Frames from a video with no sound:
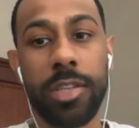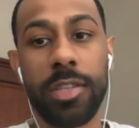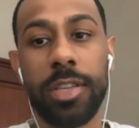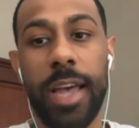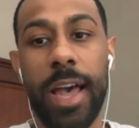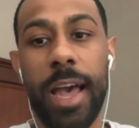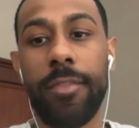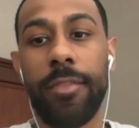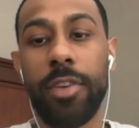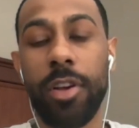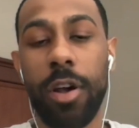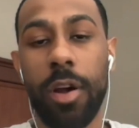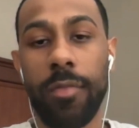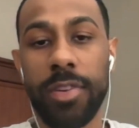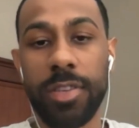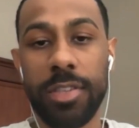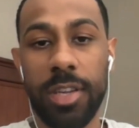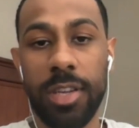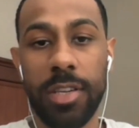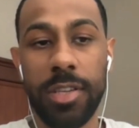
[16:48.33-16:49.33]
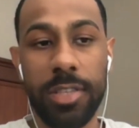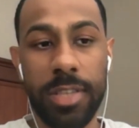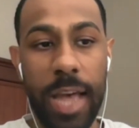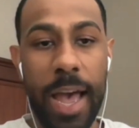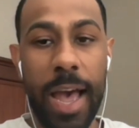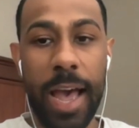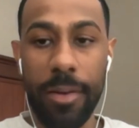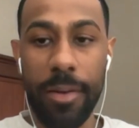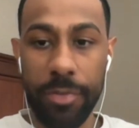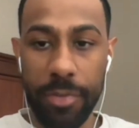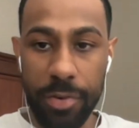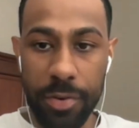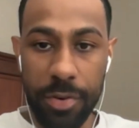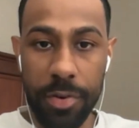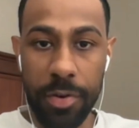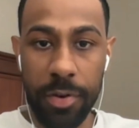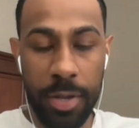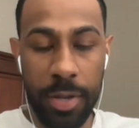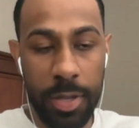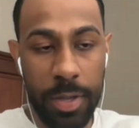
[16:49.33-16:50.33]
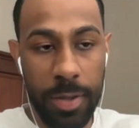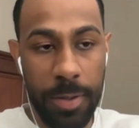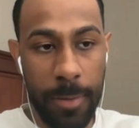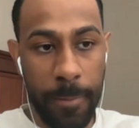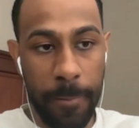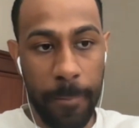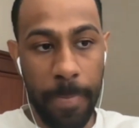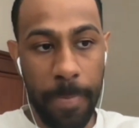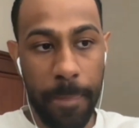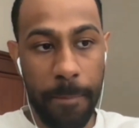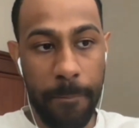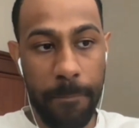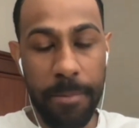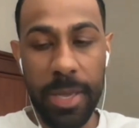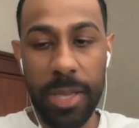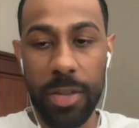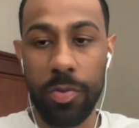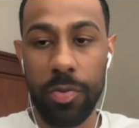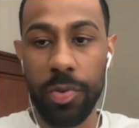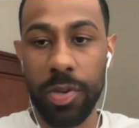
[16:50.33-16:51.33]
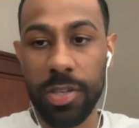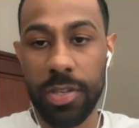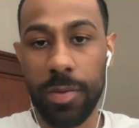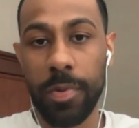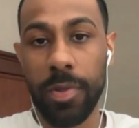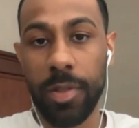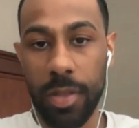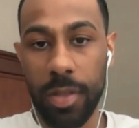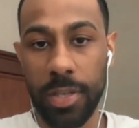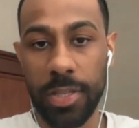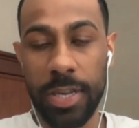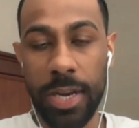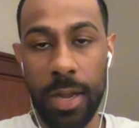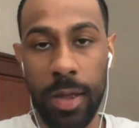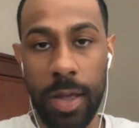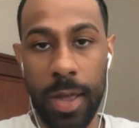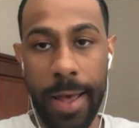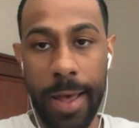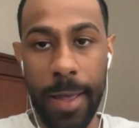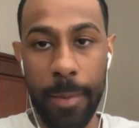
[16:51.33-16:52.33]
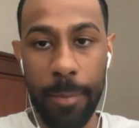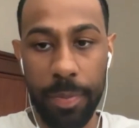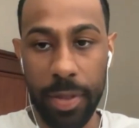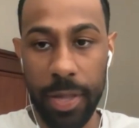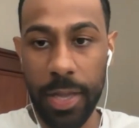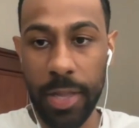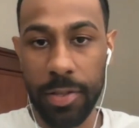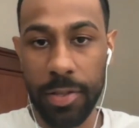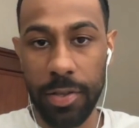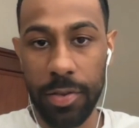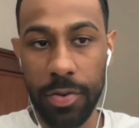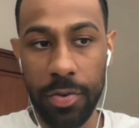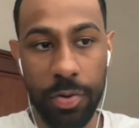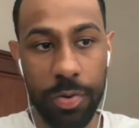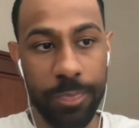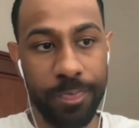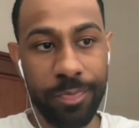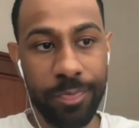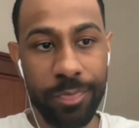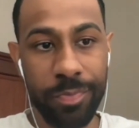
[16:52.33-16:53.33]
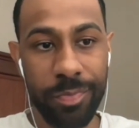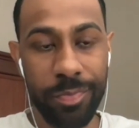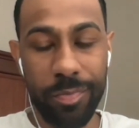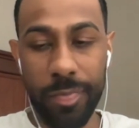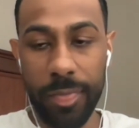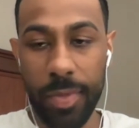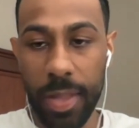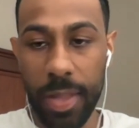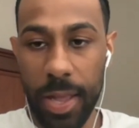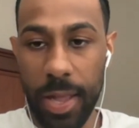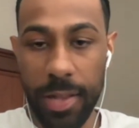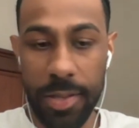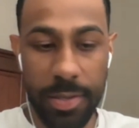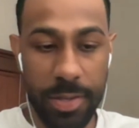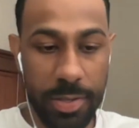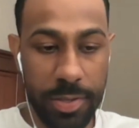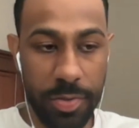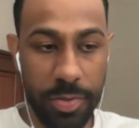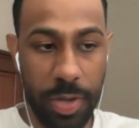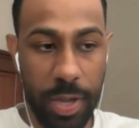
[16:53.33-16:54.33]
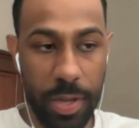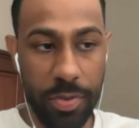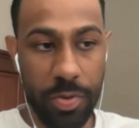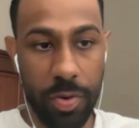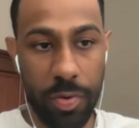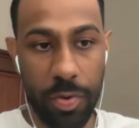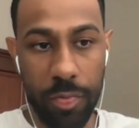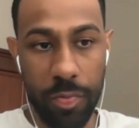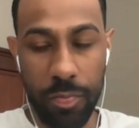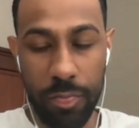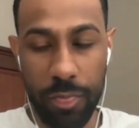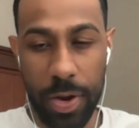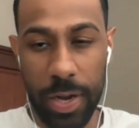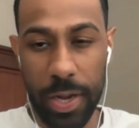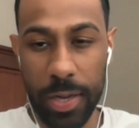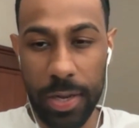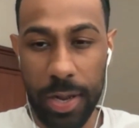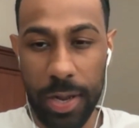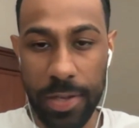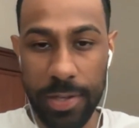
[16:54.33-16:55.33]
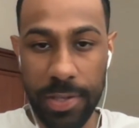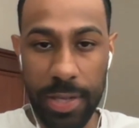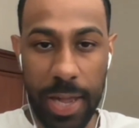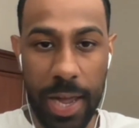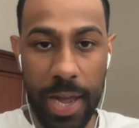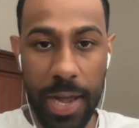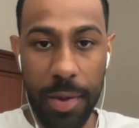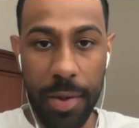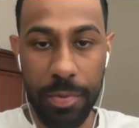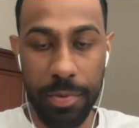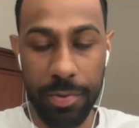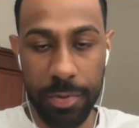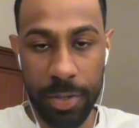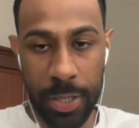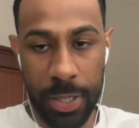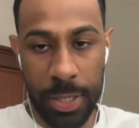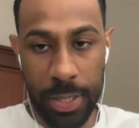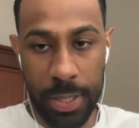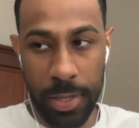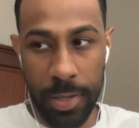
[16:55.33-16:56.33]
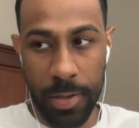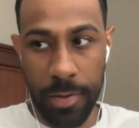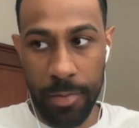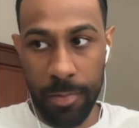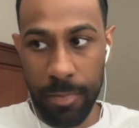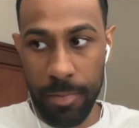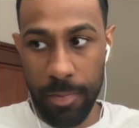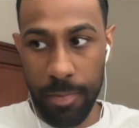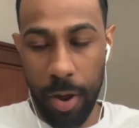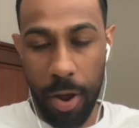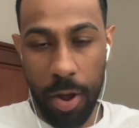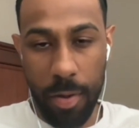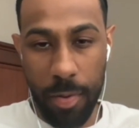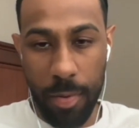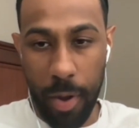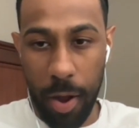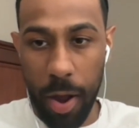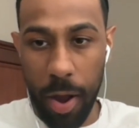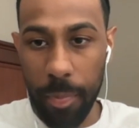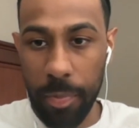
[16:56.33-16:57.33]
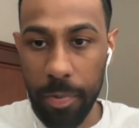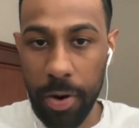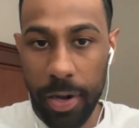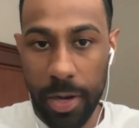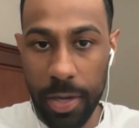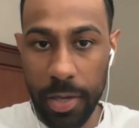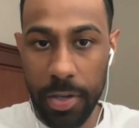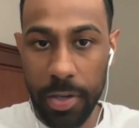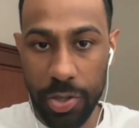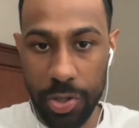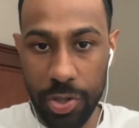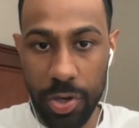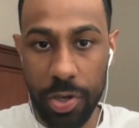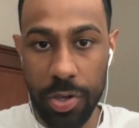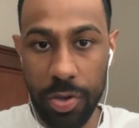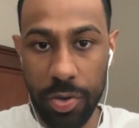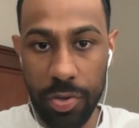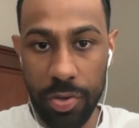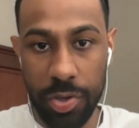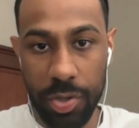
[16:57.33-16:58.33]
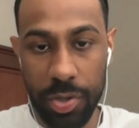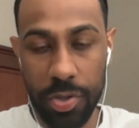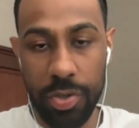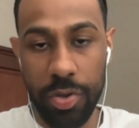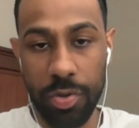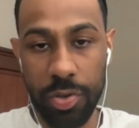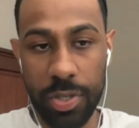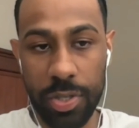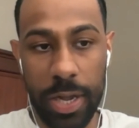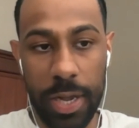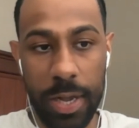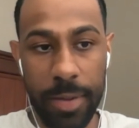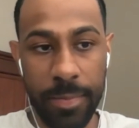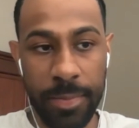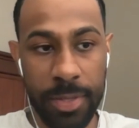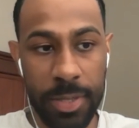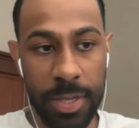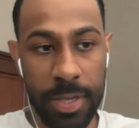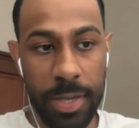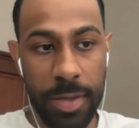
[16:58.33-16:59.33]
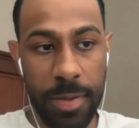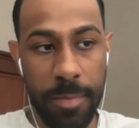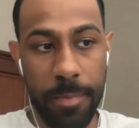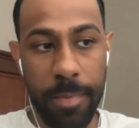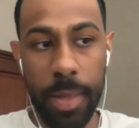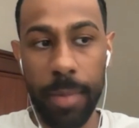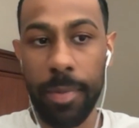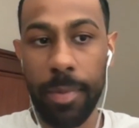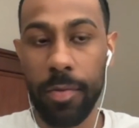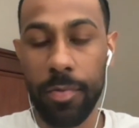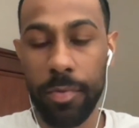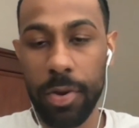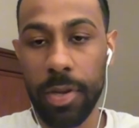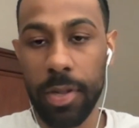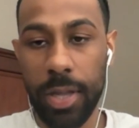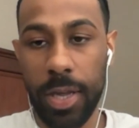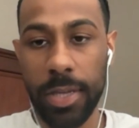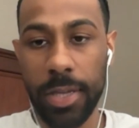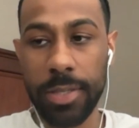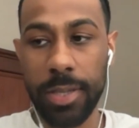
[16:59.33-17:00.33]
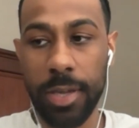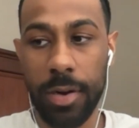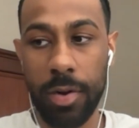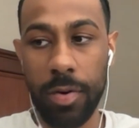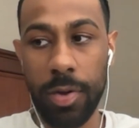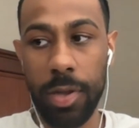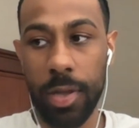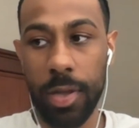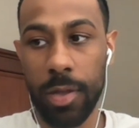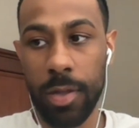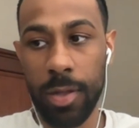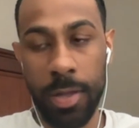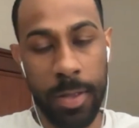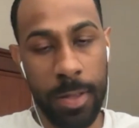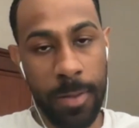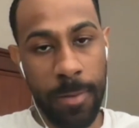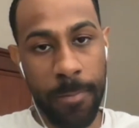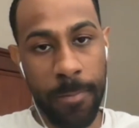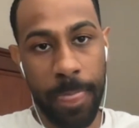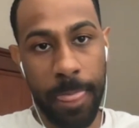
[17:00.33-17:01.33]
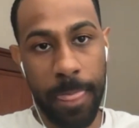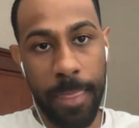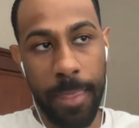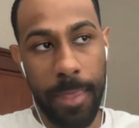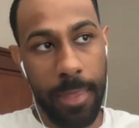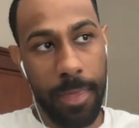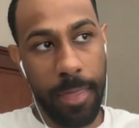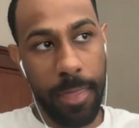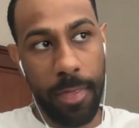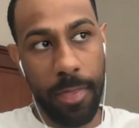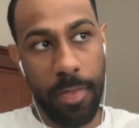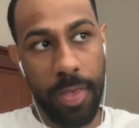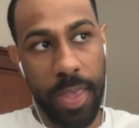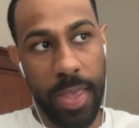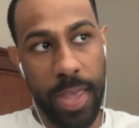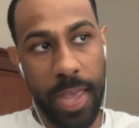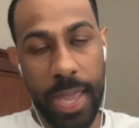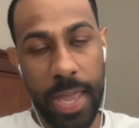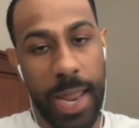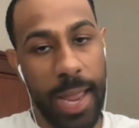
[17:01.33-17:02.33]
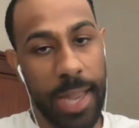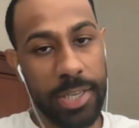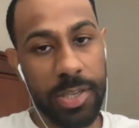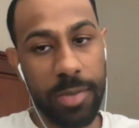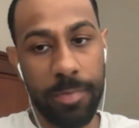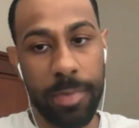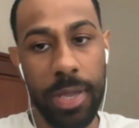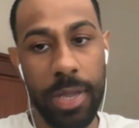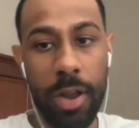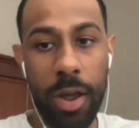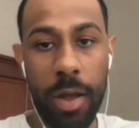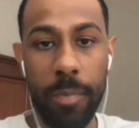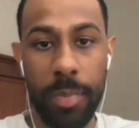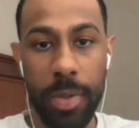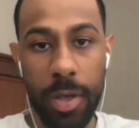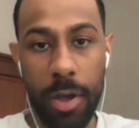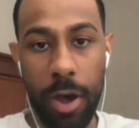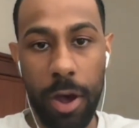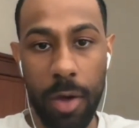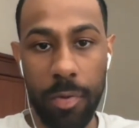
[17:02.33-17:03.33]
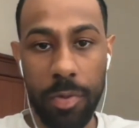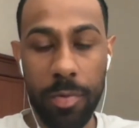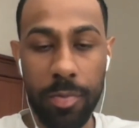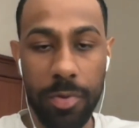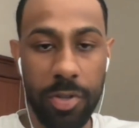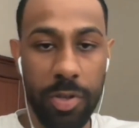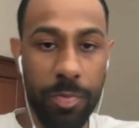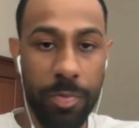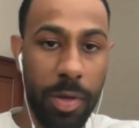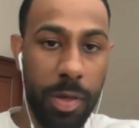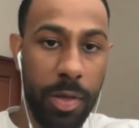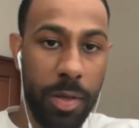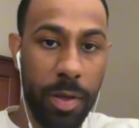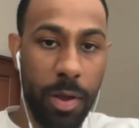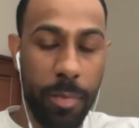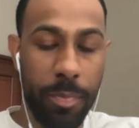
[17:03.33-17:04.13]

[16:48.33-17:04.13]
having conversations after me doing some of the things that I plan to do, and sort of recognizing how I was operating during those times, made me realize that, okay, it actually may not be optimal to be